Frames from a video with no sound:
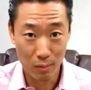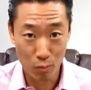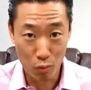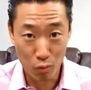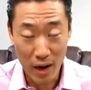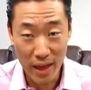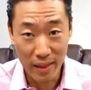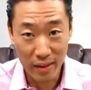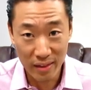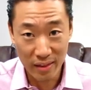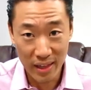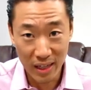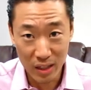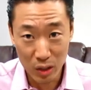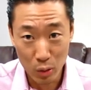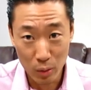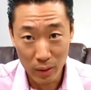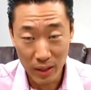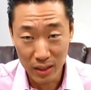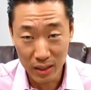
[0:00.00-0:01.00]
rather than
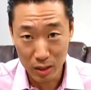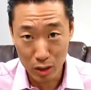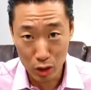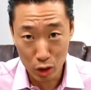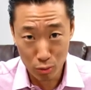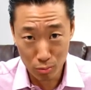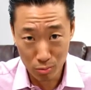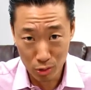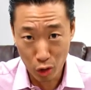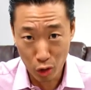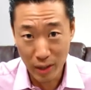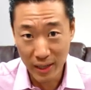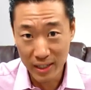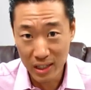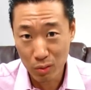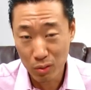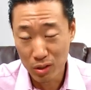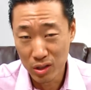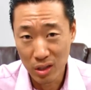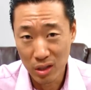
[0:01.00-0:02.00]
going trying
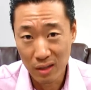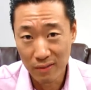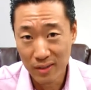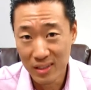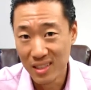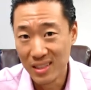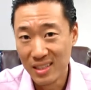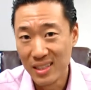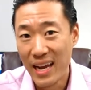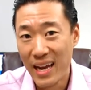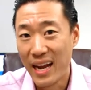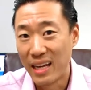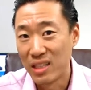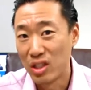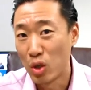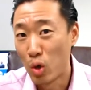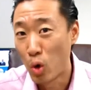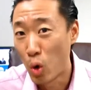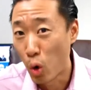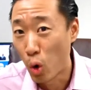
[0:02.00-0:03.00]
to resolve this in
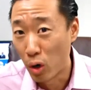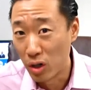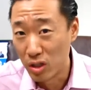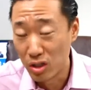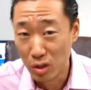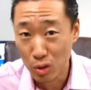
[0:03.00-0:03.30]
tax court.